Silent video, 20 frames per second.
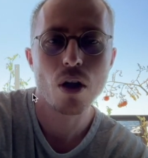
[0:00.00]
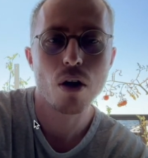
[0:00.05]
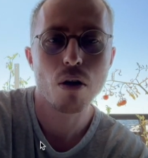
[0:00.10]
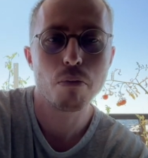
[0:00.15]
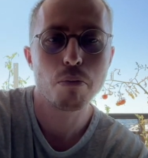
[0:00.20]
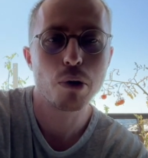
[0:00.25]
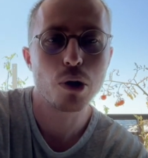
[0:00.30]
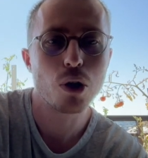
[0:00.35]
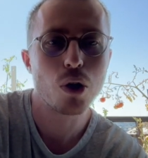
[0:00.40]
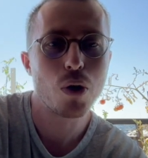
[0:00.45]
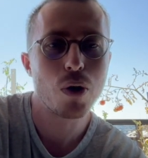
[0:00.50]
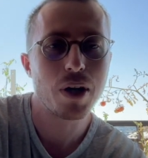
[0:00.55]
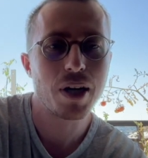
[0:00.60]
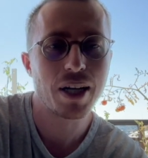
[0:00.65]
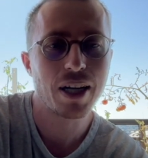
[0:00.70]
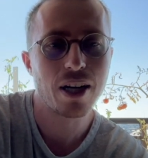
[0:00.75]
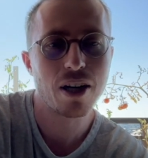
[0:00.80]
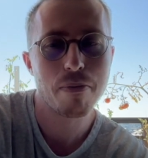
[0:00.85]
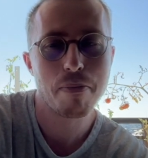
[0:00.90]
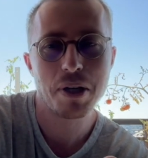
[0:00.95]
below. And I
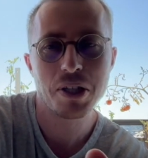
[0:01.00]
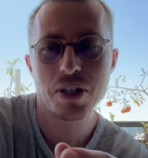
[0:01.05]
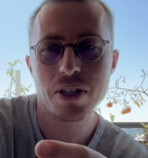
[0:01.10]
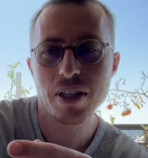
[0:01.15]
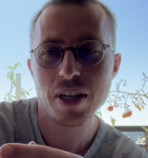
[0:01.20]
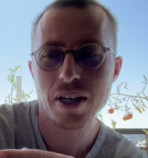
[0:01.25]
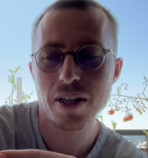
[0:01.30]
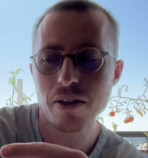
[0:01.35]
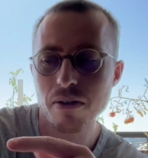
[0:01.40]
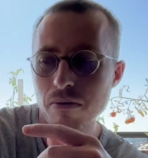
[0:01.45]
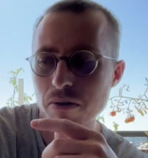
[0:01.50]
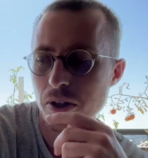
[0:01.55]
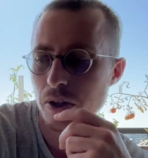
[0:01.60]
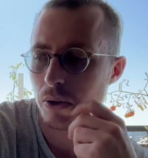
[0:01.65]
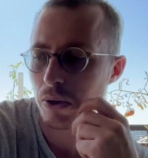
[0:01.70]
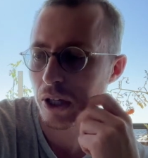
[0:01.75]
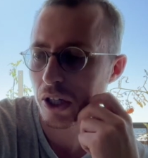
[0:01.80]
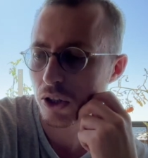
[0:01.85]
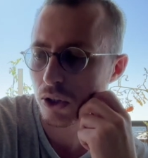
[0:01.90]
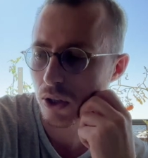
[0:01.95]
kind of mentioned that in the video
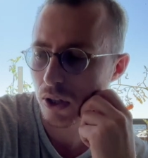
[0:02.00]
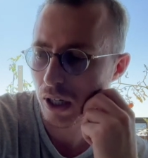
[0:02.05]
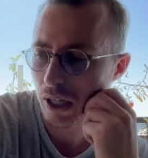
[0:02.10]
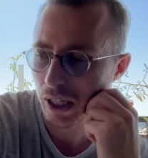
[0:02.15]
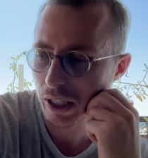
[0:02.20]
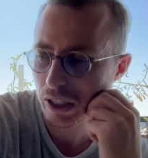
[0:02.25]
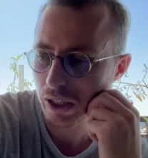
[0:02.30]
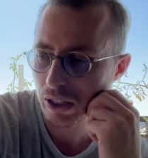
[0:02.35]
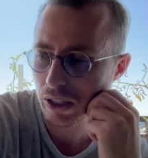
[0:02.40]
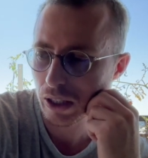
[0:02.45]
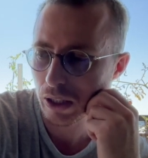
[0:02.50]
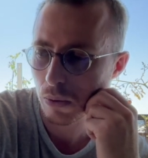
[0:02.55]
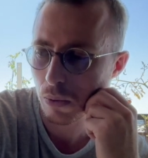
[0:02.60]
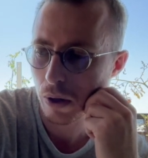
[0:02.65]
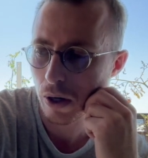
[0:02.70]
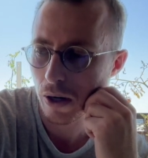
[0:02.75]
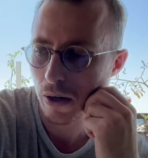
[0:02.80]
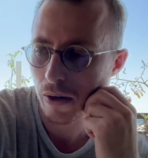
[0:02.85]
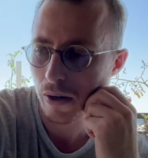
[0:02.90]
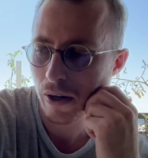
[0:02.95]
yesterday, actually,
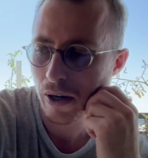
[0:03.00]
where